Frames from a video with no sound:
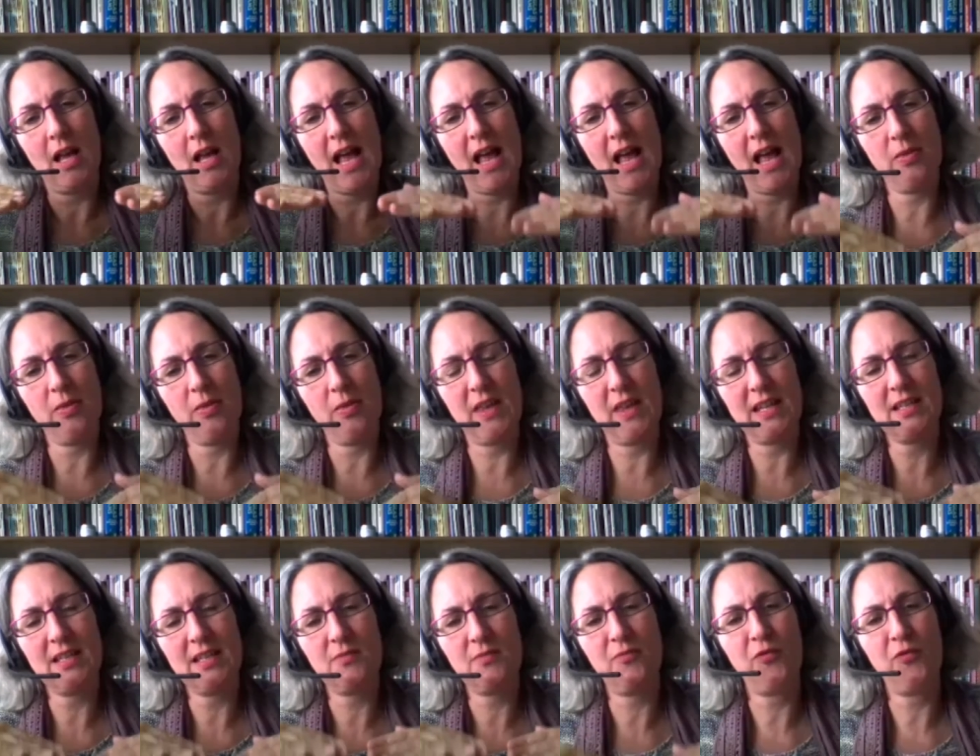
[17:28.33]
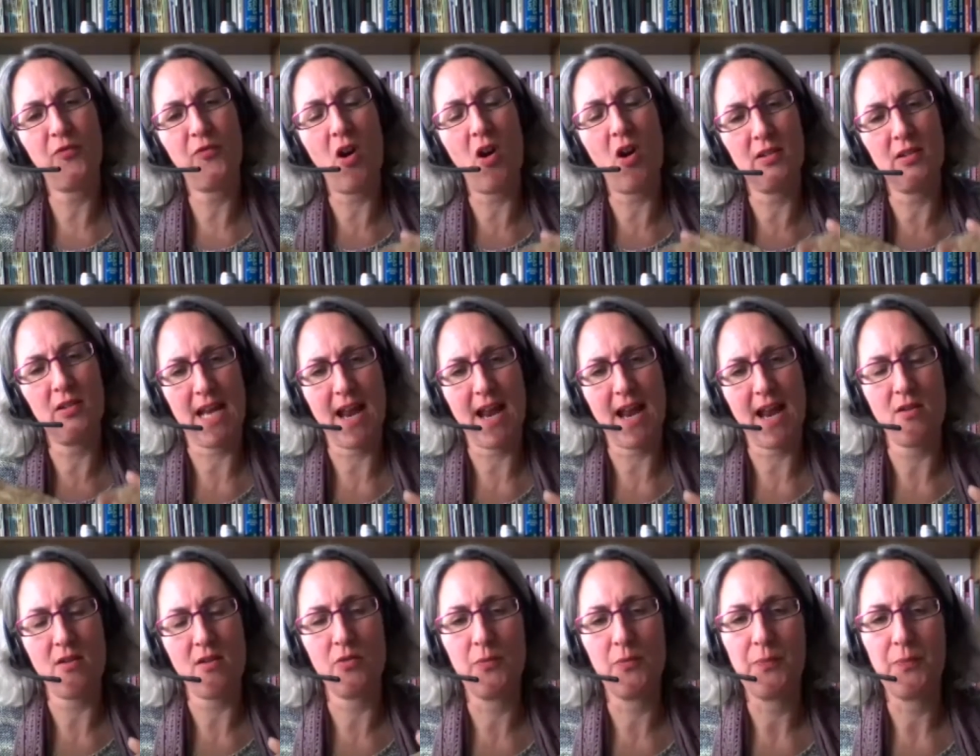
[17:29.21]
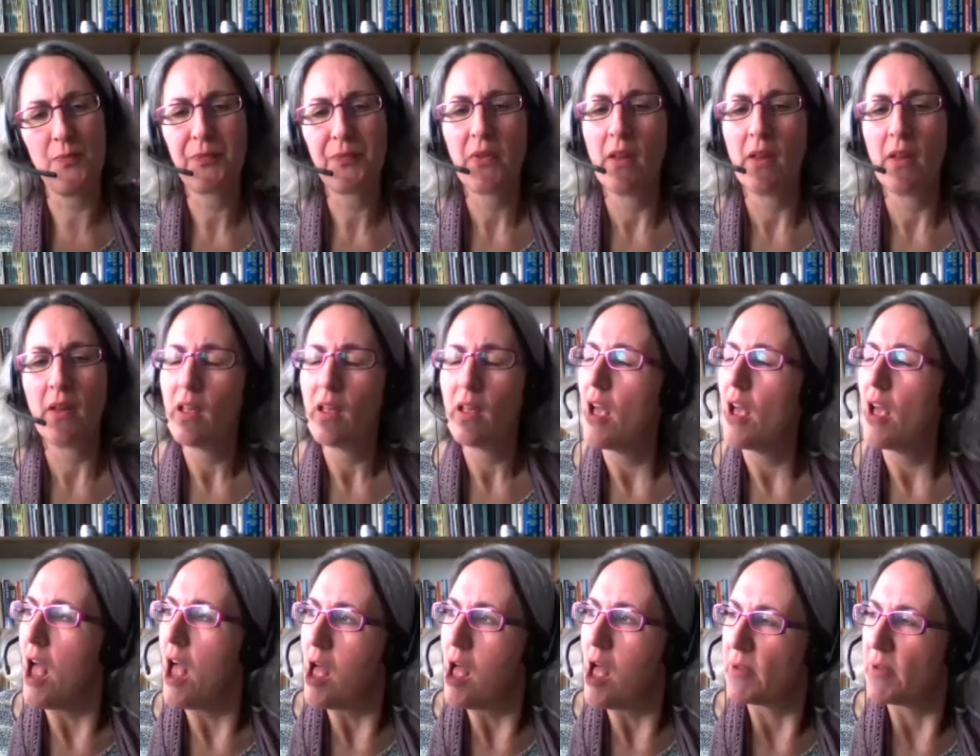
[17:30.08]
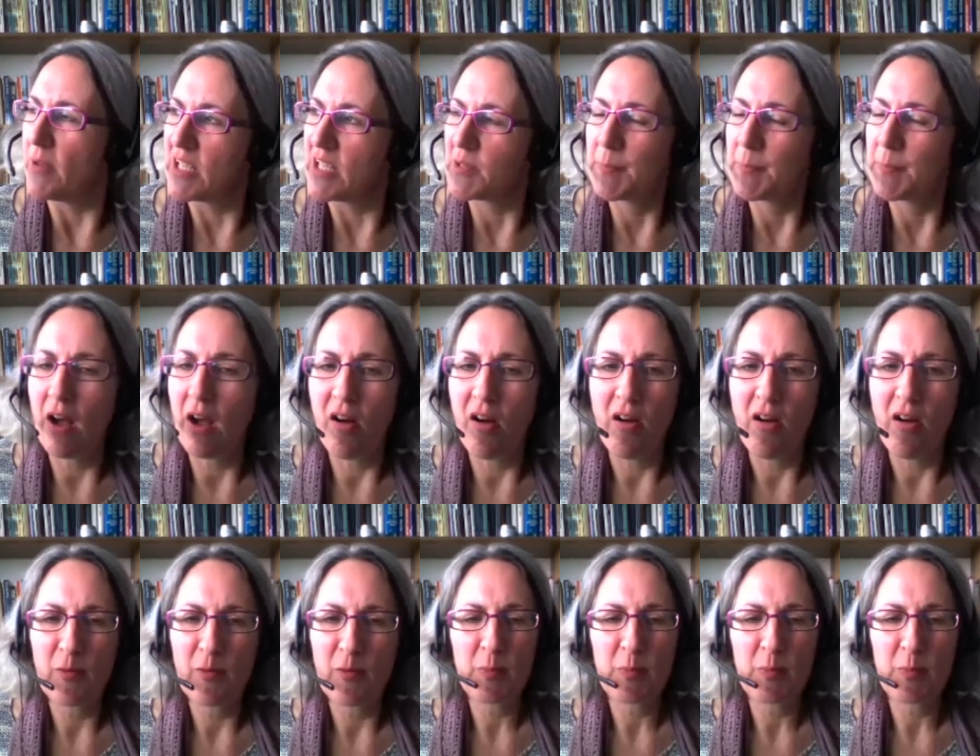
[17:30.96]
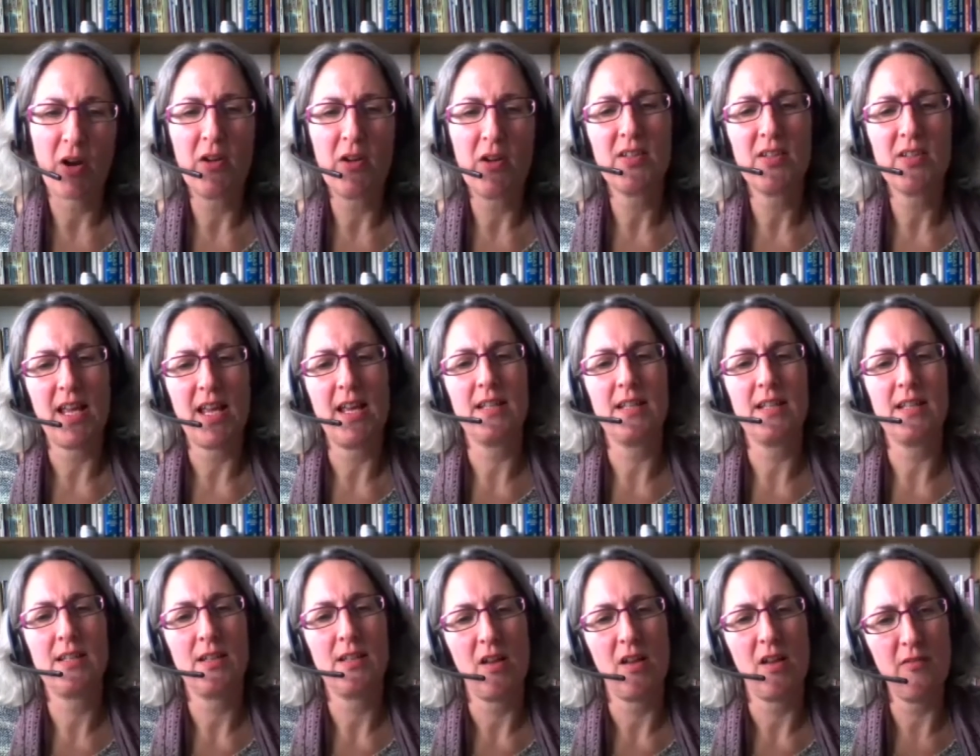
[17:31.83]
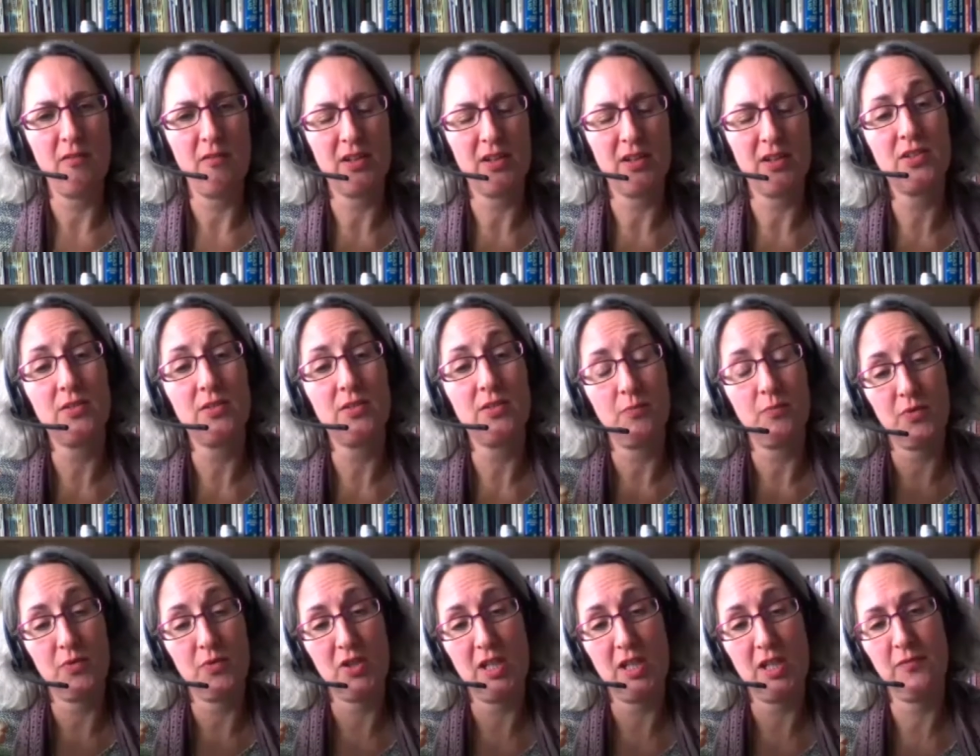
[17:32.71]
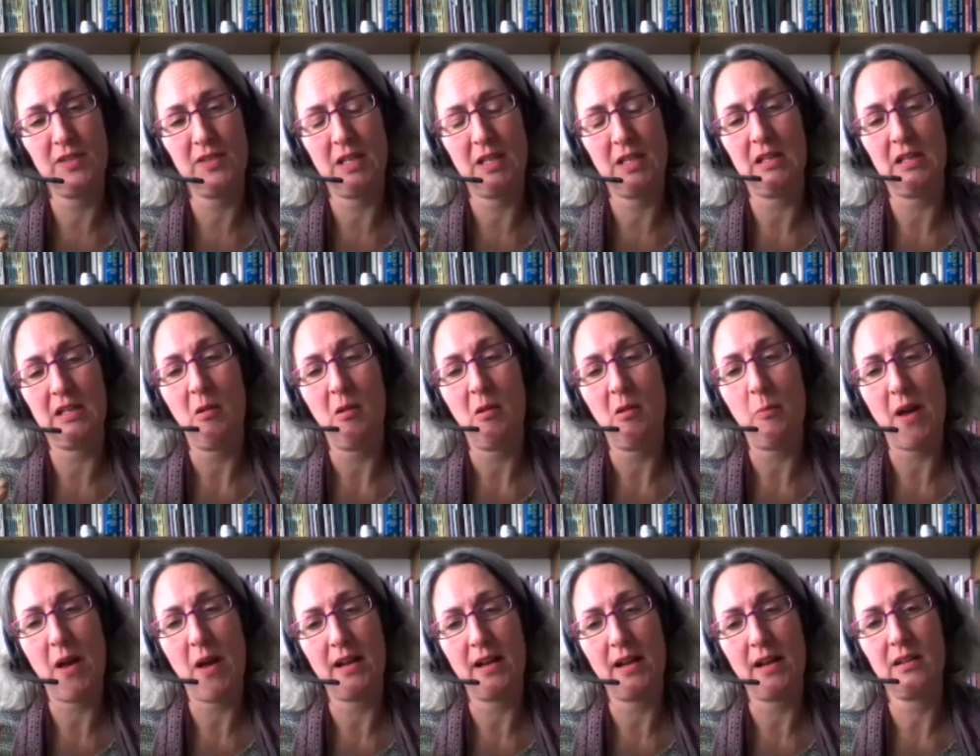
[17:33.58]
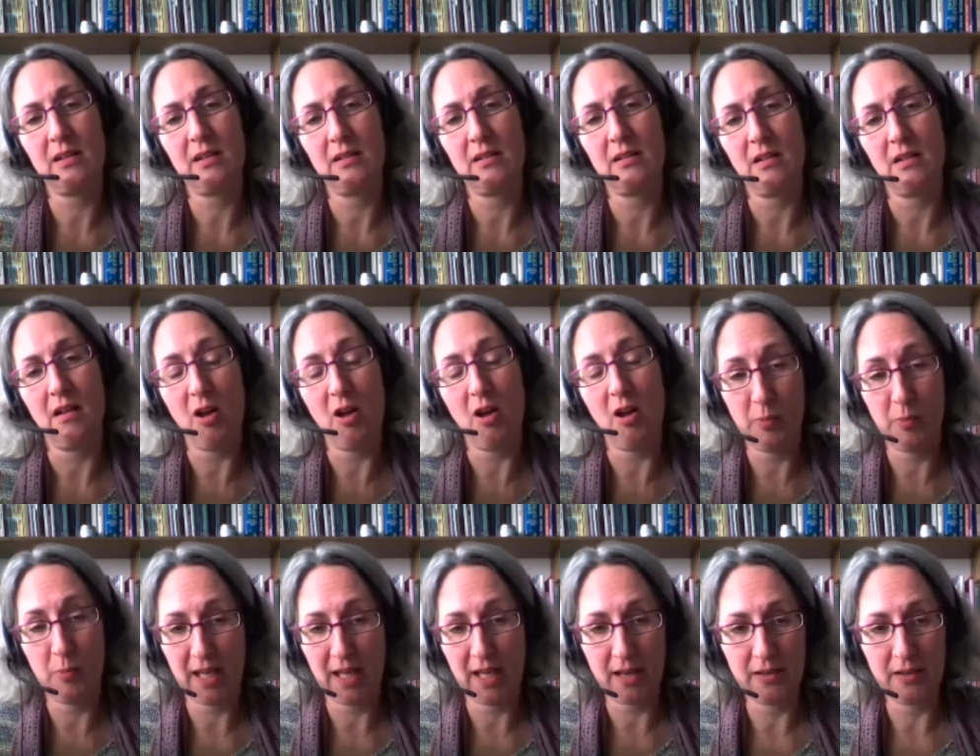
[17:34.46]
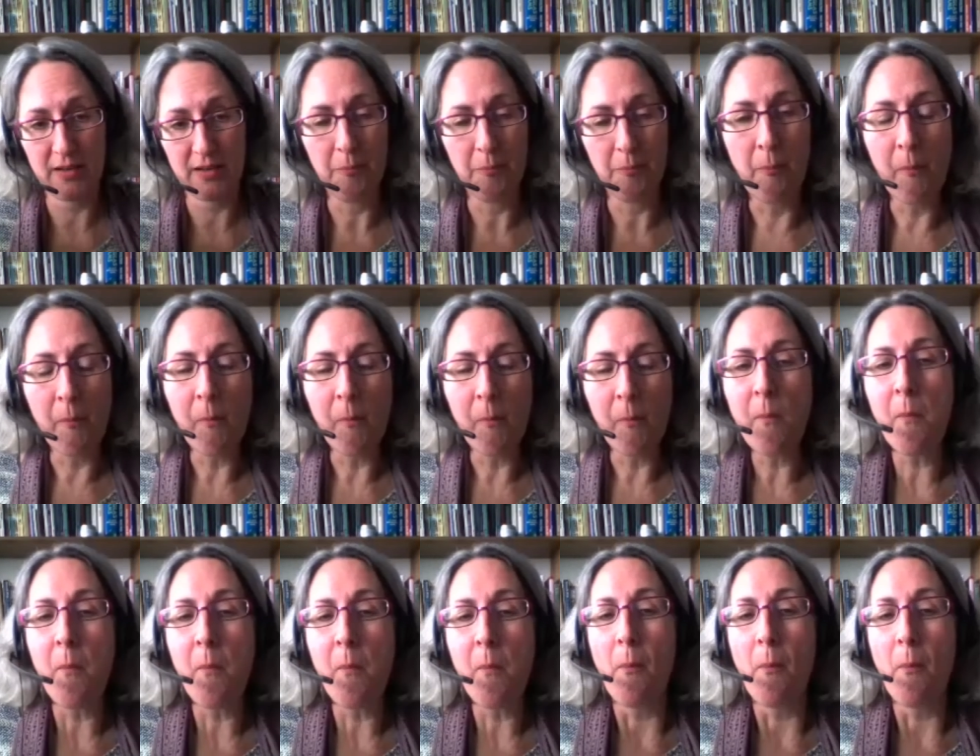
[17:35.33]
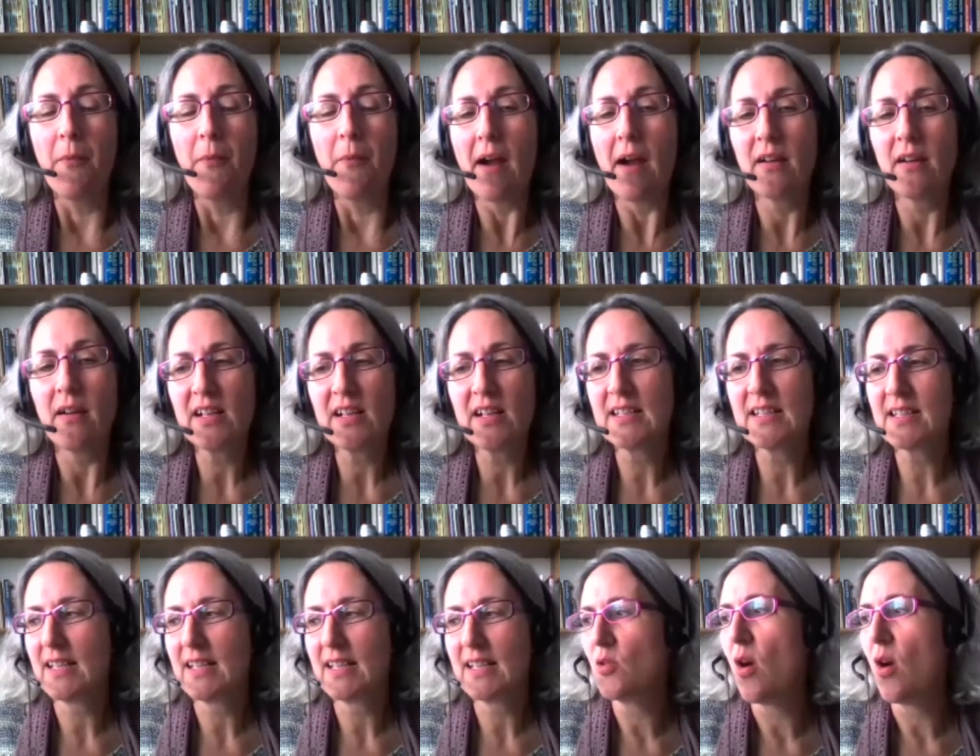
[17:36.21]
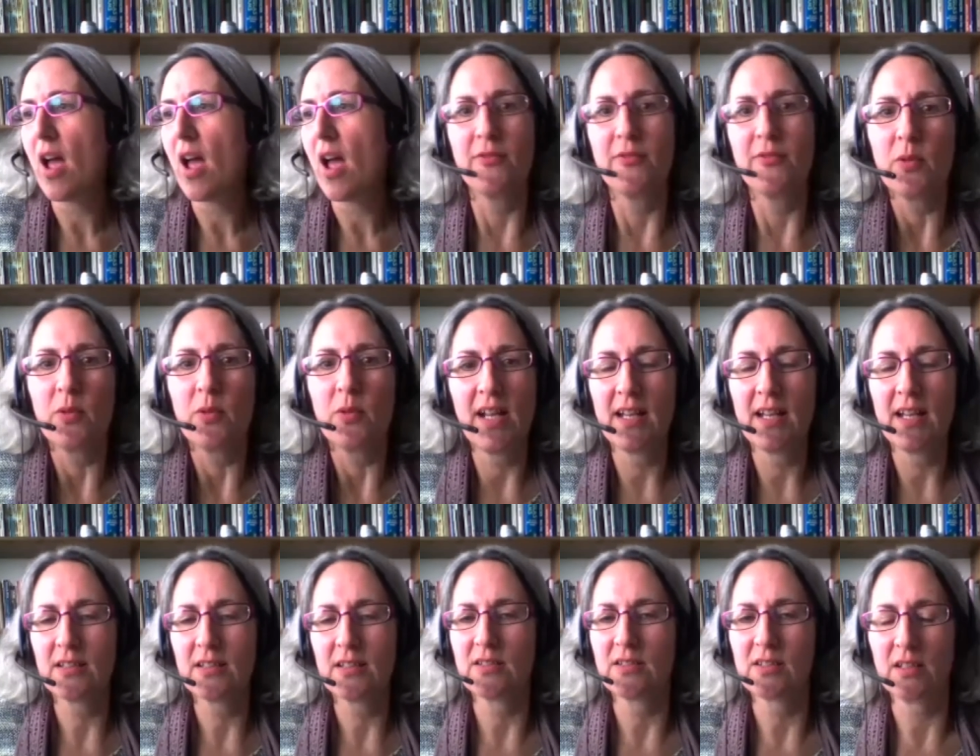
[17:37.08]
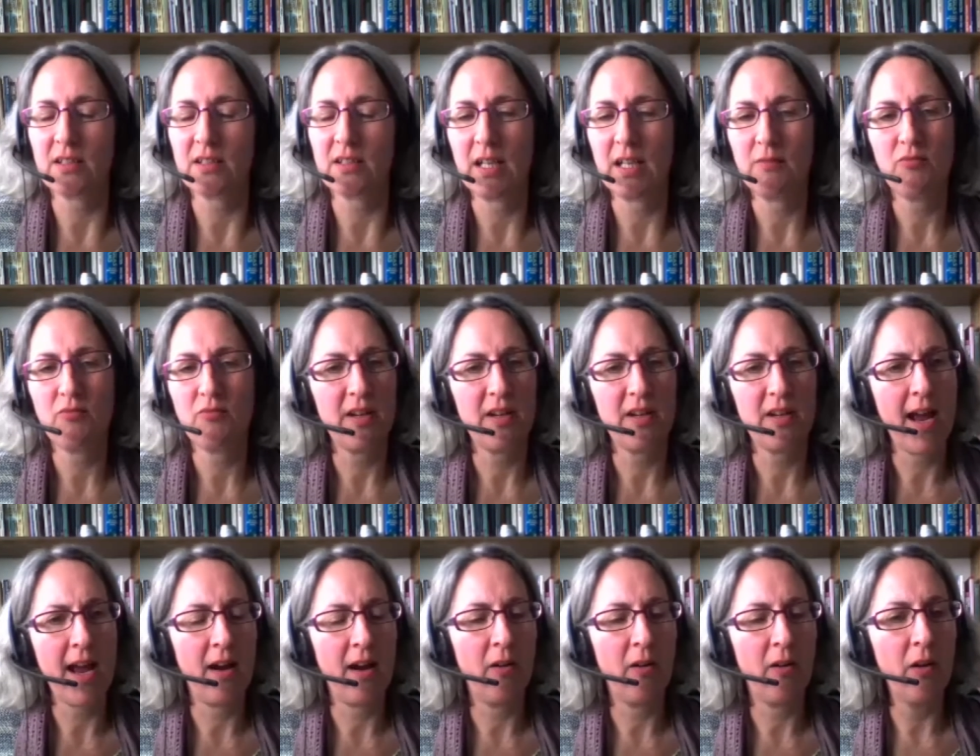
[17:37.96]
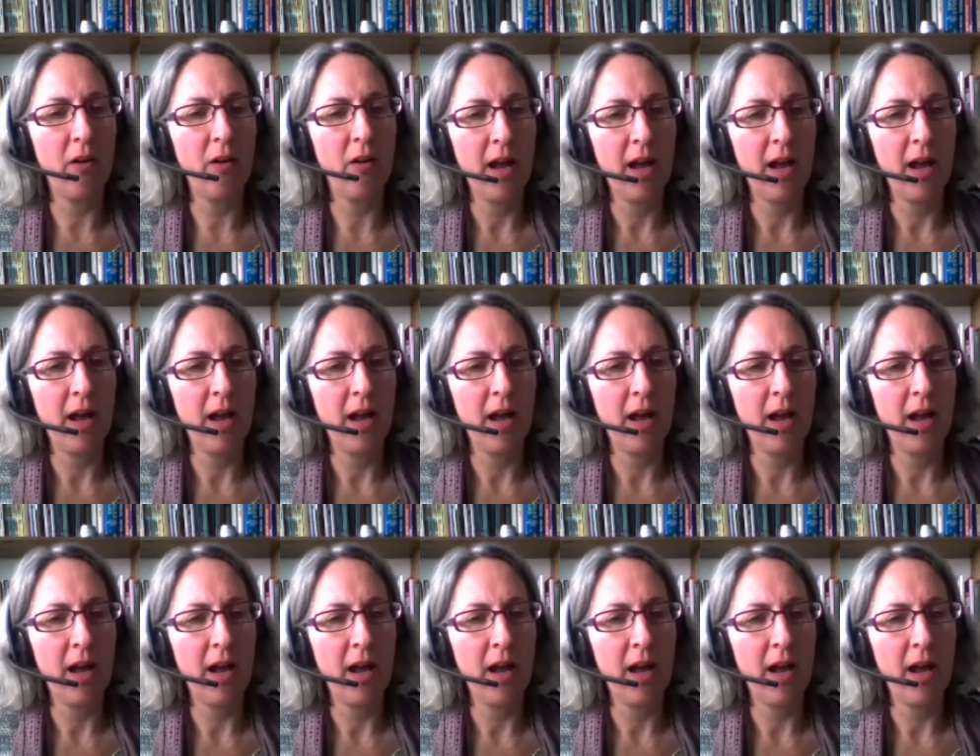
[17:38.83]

at this far down. But it's part of the process of us shifting back up again. And like I said, not everyone has to suddenly run out